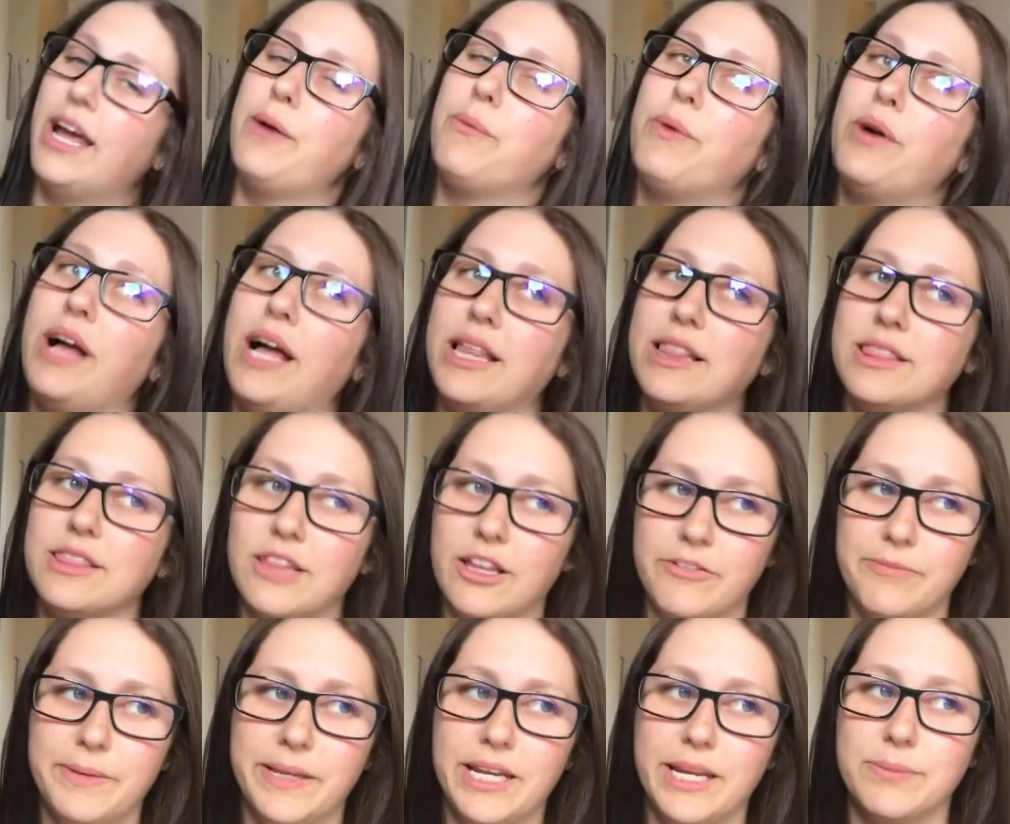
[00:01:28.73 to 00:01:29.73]
I, I
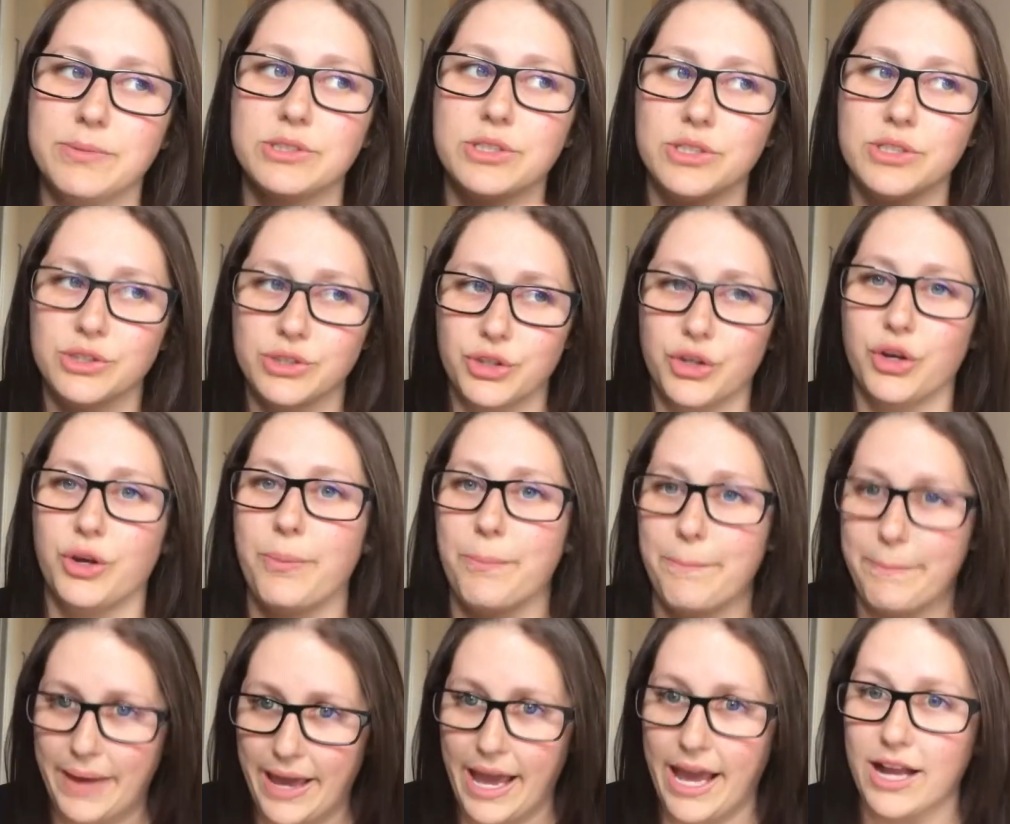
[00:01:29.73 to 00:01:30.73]
love being able to look
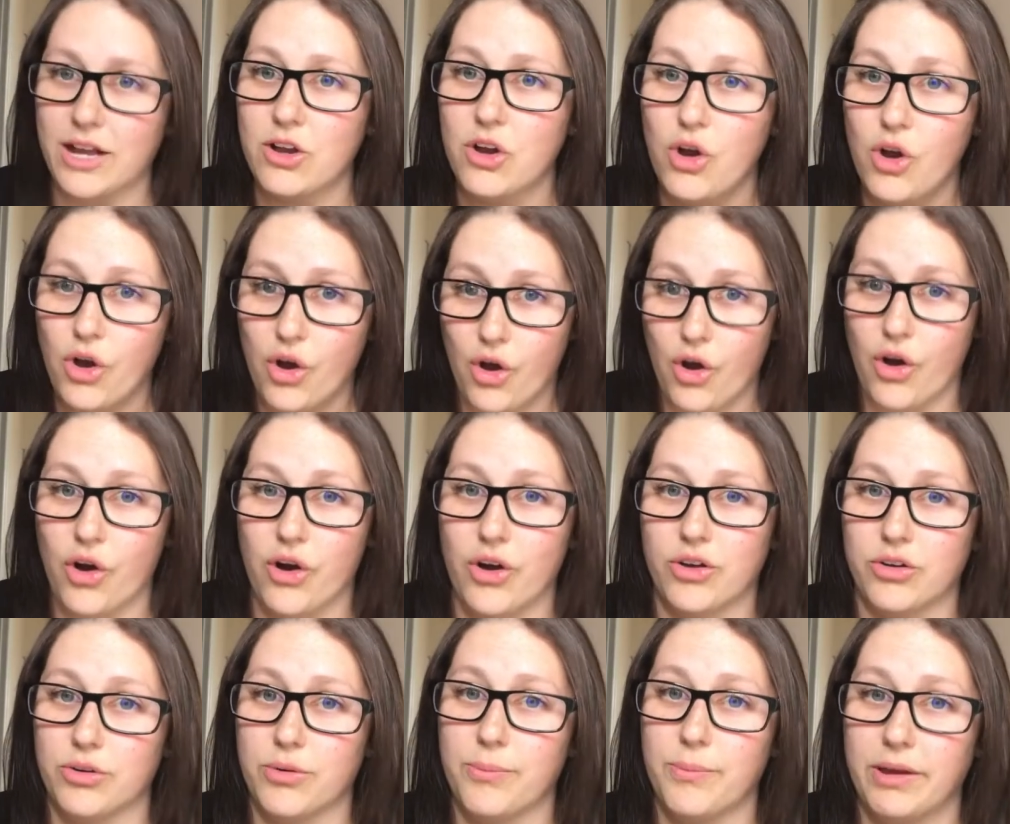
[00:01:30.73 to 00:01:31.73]
back
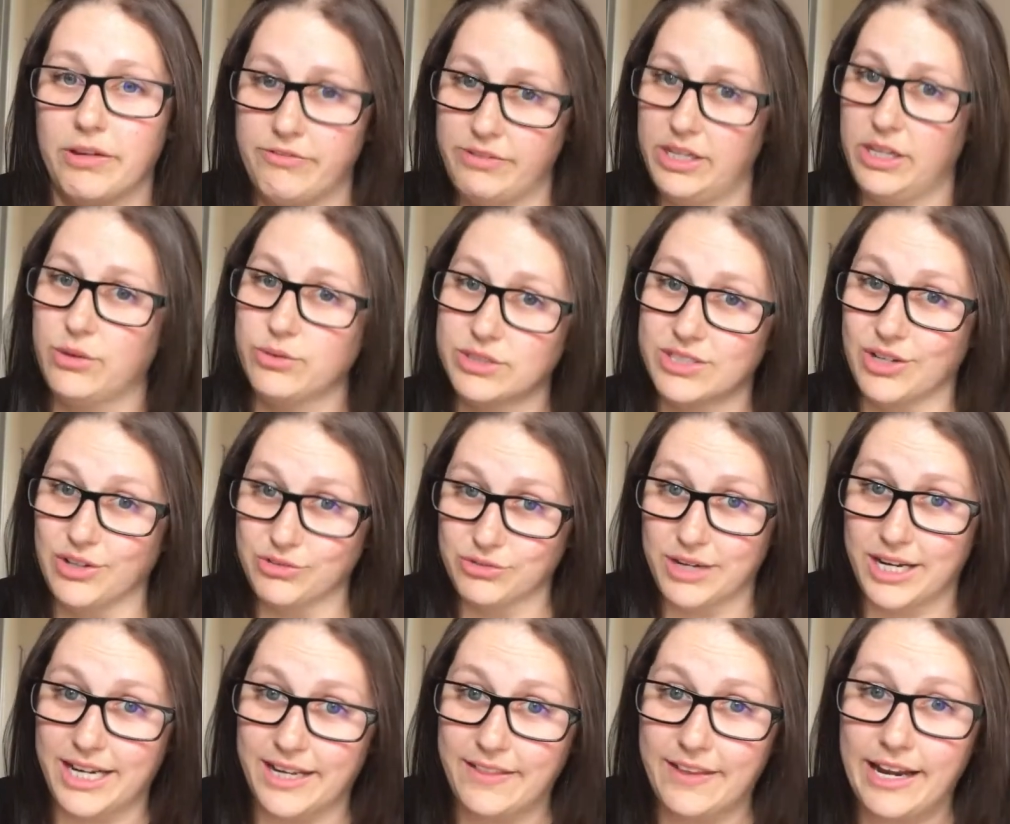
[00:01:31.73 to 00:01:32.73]
on my videos
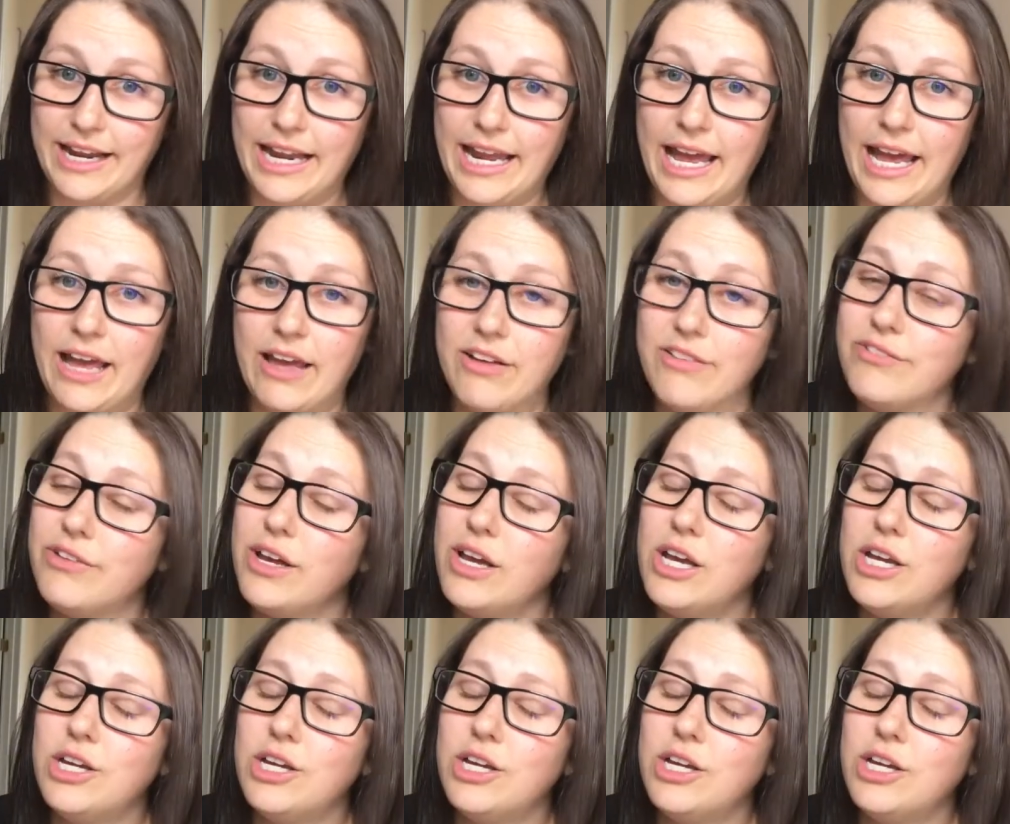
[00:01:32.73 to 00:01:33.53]
already that I have.